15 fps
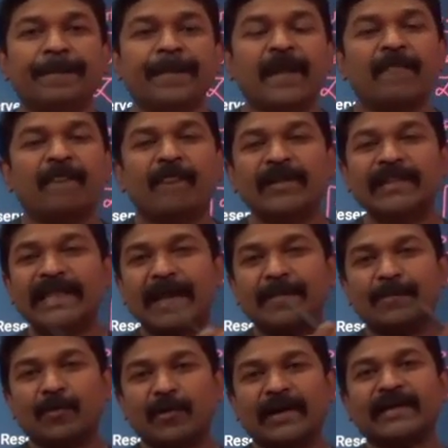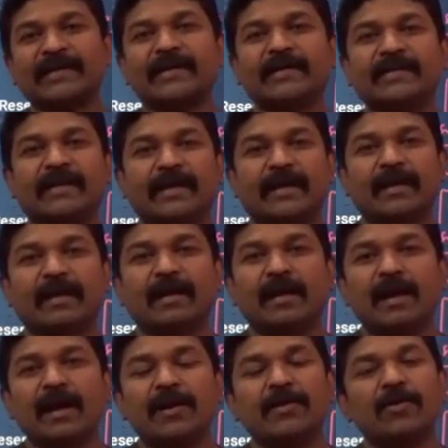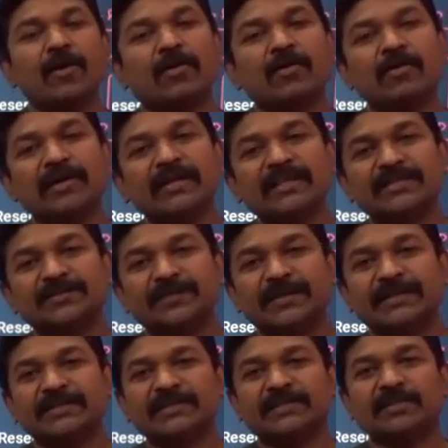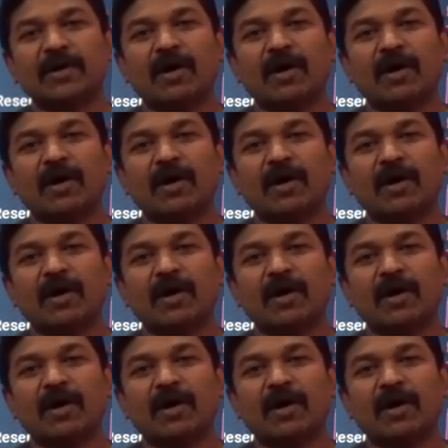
When they are protected there, not only the species,